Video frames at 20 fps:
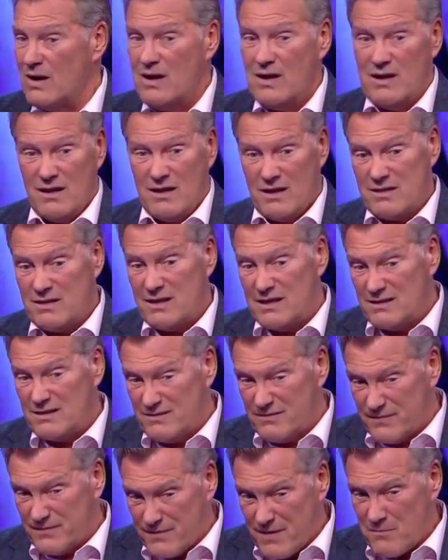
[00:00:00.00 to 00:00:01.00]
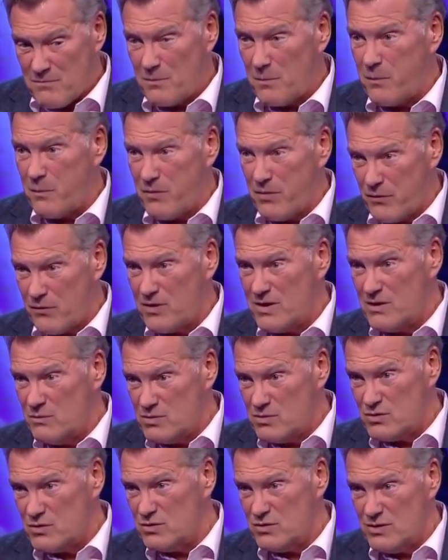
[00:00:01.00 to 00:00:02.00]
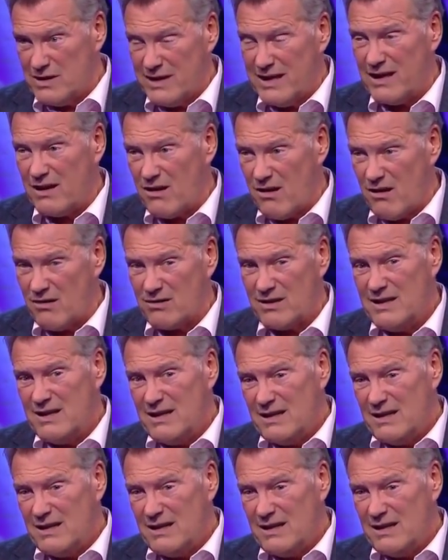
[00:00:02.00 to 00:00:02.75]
They did. I think the front three was good. Lingard